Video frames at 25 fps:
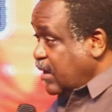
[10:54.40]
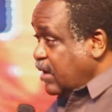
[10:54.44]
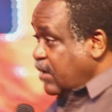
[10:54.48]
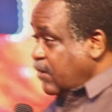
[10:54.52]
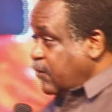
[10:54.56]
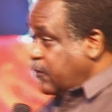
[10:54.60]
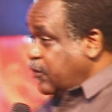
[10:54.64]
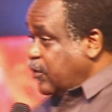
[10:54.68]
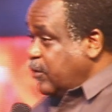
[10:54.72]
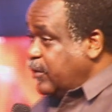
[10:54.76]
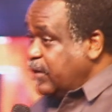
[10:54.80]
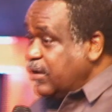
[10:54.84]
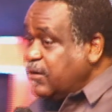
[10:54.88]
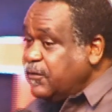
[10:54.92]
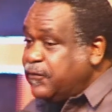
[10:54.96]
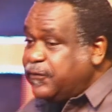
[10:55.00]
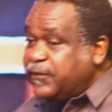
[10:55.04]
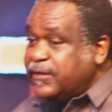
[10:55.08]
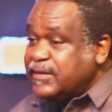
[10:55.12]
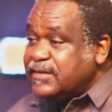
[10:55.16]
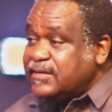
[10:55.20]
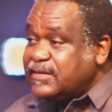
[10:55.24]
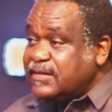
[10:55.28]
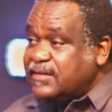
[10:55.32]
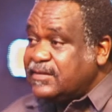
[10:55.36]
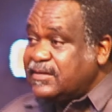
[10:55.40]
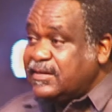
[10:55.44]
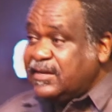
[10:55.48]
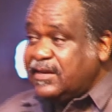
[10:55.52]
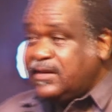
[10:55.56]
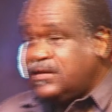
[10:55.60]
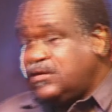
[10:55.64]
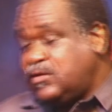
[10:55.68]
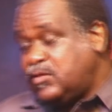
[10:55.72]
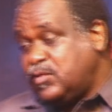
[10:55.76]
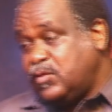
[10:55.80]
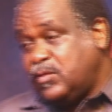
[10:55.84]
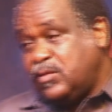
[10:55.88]
from infancy
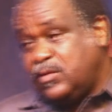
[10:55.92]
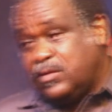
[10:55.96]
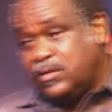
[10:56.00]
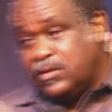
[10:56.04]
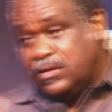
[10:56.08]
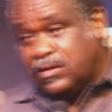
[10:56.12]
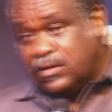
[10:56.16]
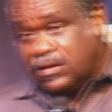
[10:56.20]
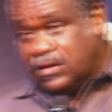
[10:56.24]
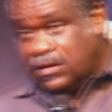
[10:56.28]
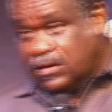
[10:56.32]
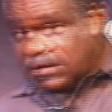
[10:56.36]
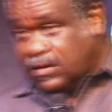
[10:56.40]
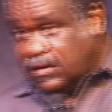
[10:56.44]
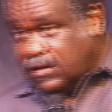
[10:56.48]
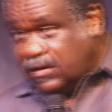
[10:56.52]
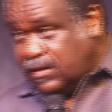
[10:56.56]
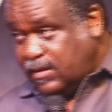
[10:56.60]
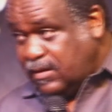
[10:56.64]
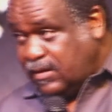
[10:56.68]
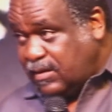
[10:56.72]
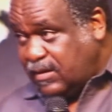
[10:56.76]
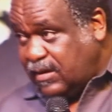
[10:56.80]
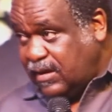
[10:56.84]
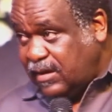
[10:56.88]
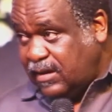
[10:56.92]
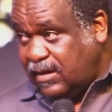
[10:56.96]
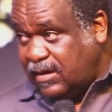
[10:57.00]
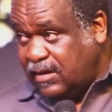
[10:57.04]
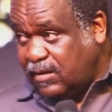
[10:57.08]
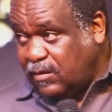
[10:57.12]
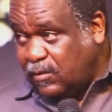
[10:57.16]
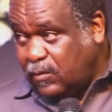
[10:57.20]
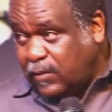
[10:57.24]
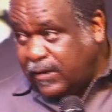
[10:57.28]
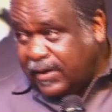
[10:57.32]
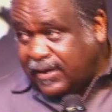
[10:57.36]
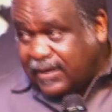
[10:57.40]
stage to
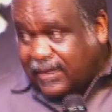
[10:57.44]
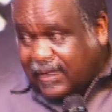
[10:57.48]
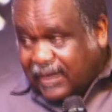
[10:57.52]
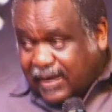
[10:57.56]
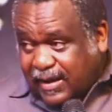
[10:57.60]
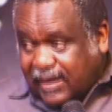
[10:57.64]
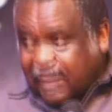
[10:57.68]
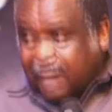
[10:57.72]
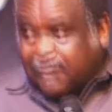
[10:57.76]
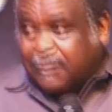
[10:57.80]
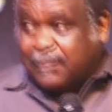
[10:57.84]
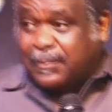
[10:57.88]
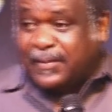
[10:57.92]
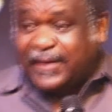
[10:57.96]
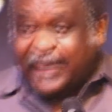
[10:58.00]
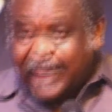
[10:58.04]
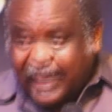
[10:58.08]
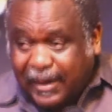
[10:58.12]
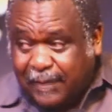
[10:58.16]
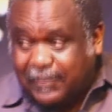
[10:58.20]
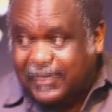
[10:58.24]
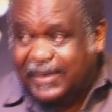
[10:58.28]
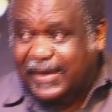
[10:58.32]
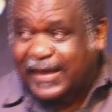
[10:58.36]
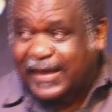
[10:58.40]
when they are becoming